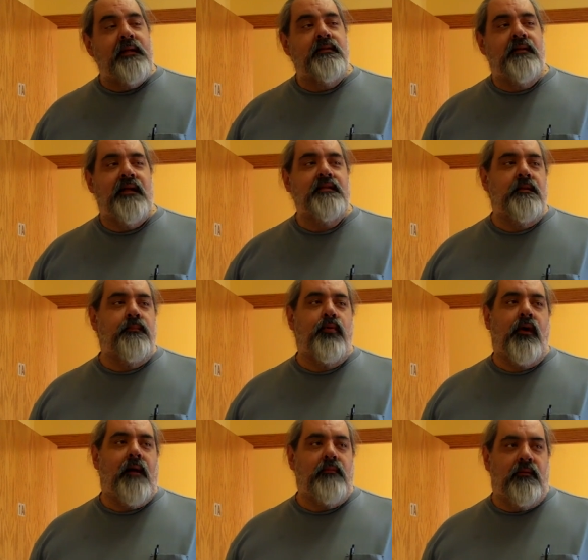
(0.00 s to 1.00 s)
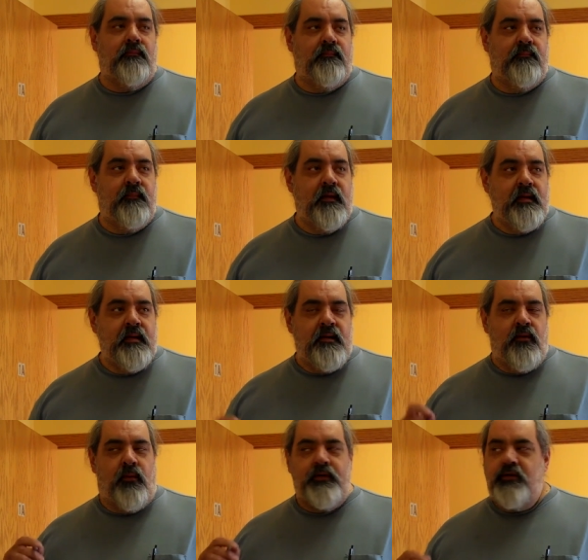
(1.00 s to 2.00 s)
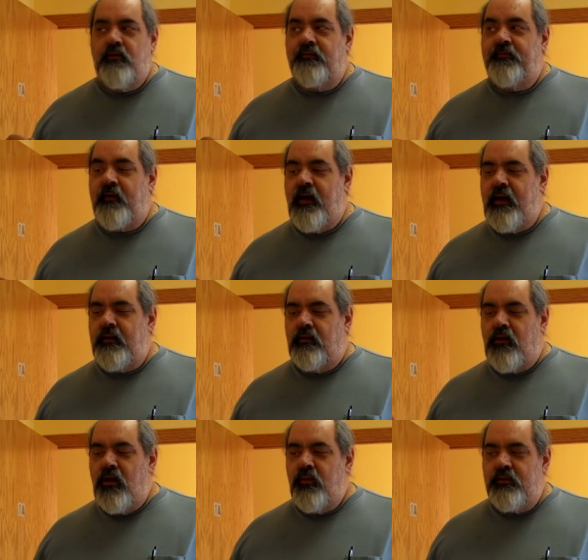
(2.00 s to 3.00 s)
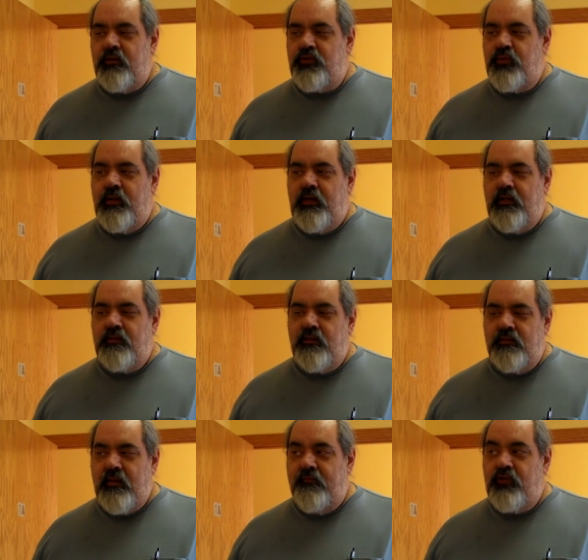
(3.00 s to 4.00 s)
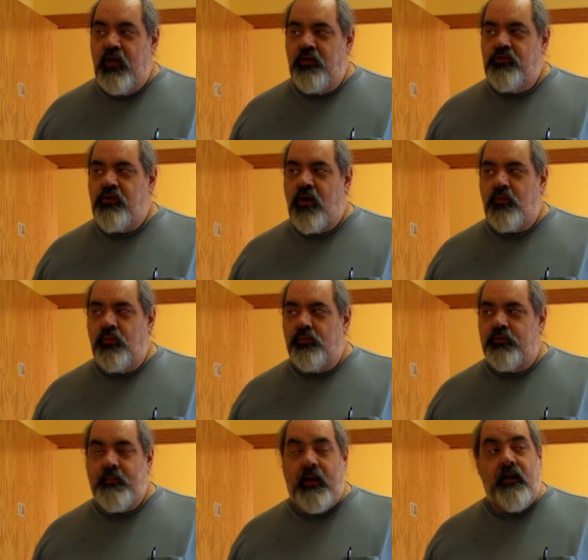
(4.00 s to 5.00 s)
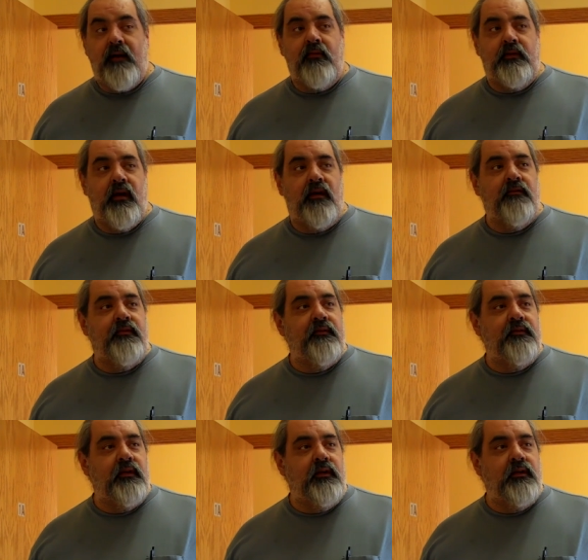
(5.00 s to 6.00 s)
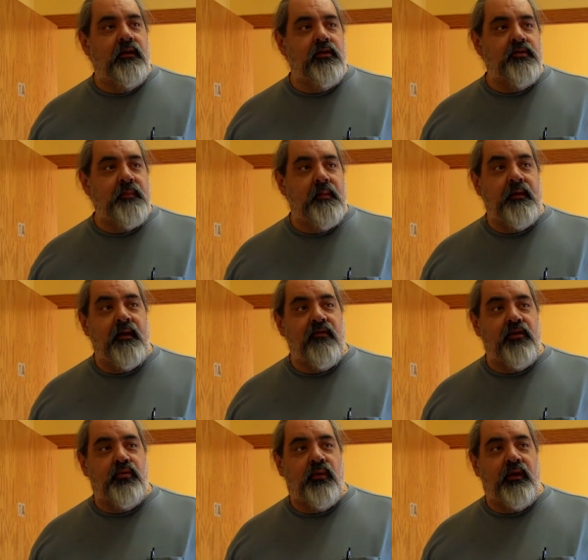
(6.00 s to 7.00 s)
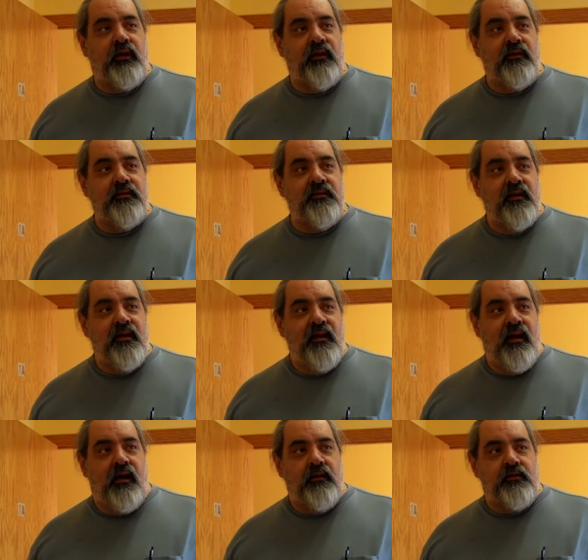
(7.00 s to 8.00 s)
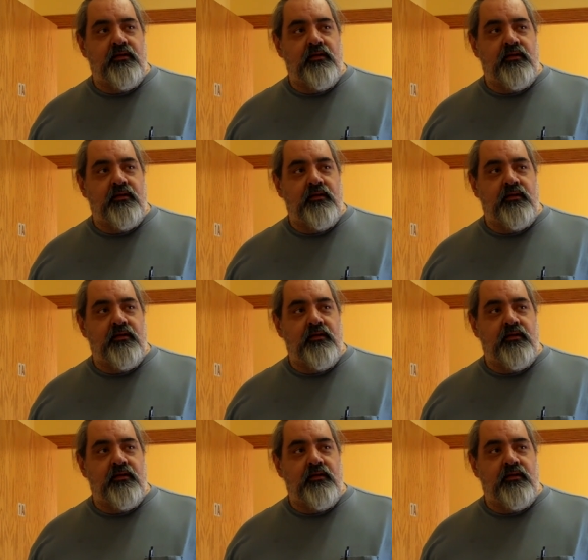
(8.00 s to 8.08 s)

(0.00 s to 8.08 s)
Well, that's that's the problem what you'll find along with the treaties is they've changed our rules about every 10 or 15 years, maybe every 20 years. Okay.